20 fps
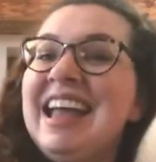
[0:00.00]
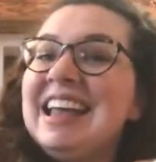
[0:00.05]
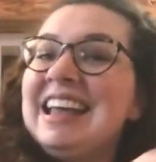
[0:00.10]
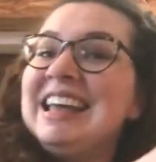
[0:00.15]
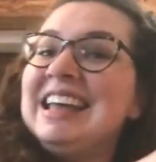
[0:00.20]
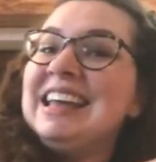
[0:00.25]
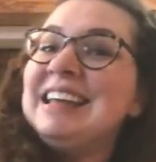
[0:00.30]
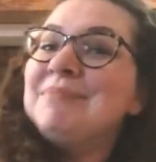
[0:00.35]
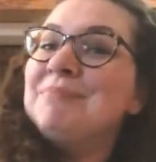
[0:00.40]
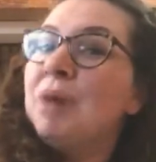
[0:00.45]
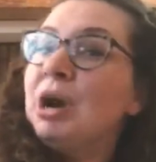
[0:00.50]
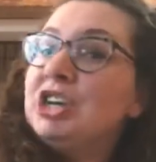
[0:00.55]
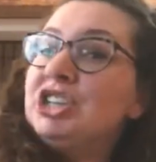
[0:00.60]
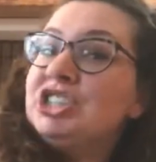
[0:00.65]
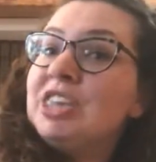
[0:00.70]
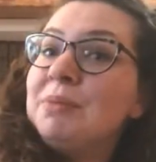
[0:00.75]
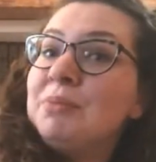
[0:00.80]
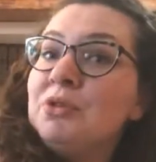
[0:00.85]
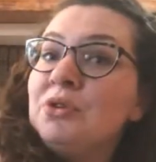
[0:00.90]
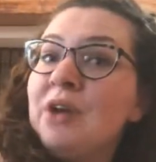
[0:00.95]
He
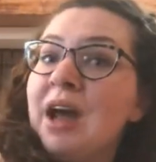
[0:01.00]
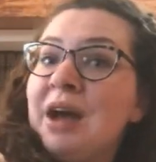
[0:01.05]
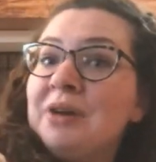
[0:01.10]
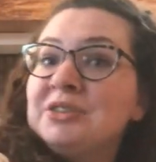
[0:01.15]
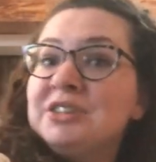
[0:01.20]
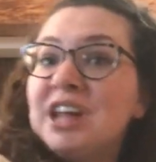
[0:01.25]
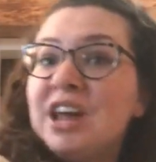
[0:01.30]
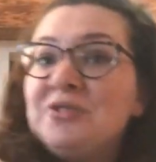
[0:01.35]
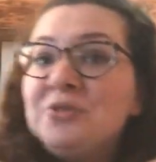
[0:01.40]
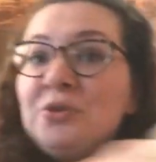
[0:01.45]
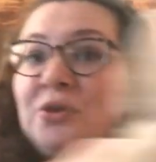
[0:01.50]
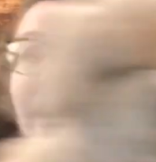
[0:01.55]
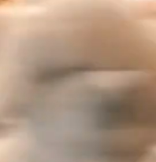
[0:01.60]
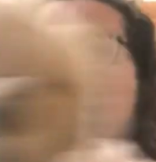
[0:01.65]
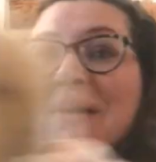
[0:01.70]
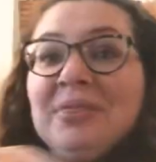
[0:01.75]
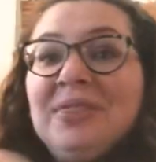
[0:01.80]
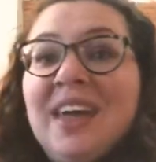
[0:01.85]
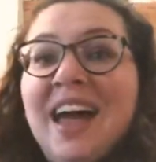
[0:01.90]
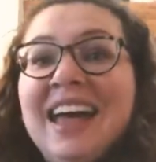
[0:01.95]
marched them round and
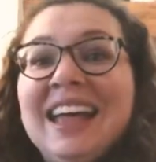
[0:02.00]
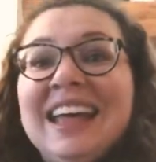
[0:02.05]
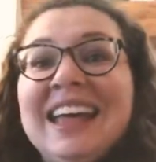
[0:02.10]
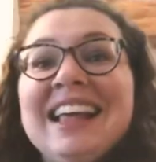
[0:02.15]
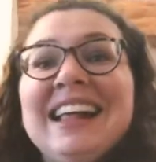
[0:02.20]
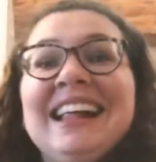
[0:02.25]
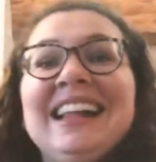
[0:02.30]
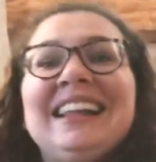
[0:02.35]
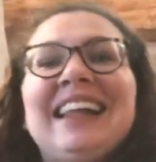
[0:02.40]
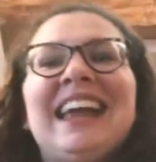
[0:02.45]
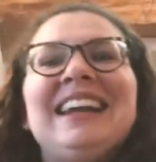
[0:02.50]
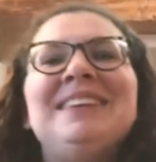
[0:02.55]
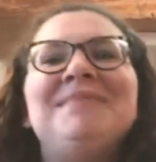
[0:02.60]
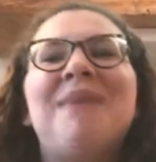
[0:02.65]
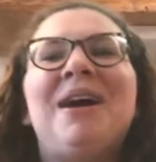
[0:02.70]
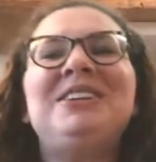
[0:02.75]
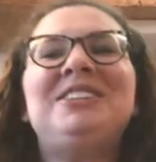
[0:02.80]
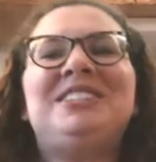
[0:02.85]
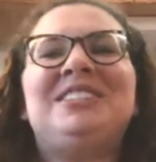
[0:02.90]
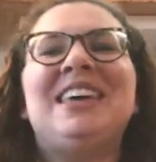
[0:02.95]
round the hill and he
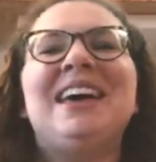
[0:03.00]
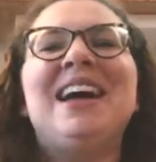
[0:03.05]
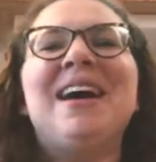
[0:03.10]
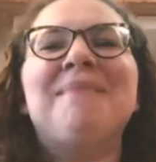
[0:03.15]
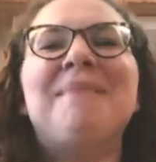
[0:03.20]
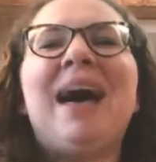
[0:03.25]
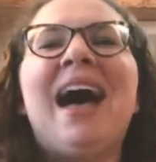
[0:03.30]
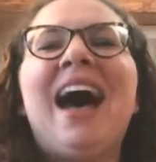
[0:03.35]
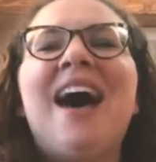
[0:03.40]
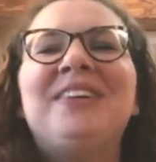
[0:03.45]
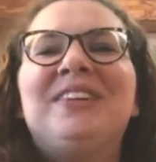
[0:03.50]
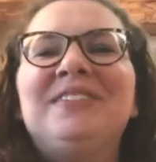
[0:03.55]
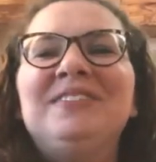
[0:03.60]
marched them out